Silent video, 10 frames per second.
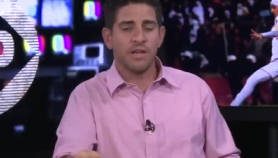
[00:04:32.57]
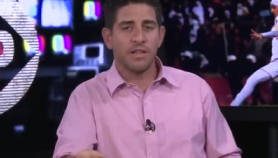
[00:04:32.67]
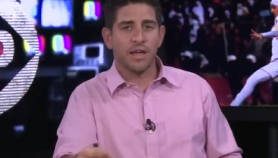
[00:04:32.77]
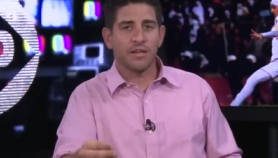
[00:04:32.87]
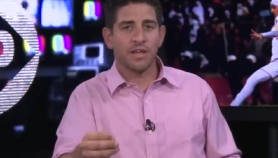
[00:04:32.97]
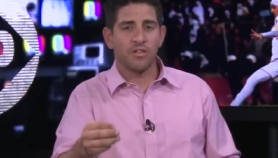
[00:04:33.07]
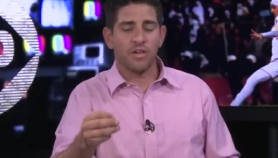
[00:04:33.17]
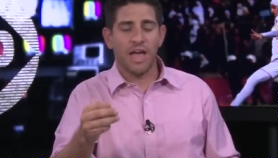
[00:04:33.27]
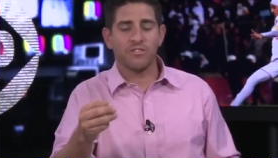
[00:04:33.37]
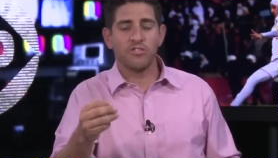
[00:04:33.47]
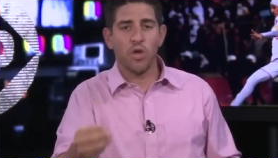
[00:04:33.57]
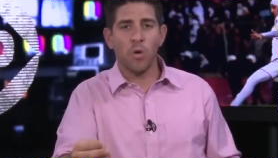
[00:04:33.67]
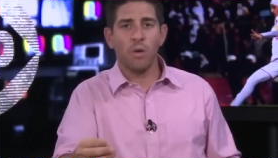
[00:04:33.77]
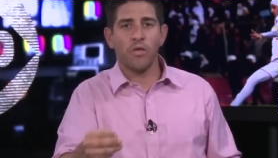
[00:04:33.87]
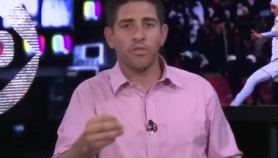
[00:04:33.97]
that has
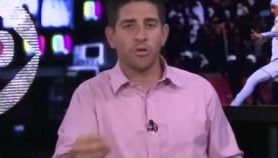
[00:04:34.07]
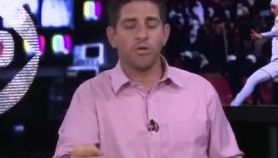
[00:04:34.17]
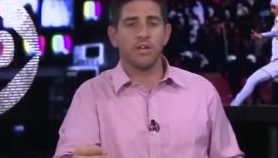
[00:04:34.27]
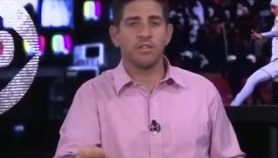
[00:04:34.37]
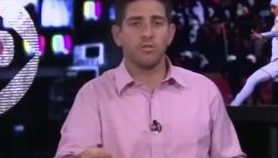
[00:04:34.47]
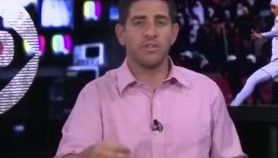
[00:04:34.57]
no authority to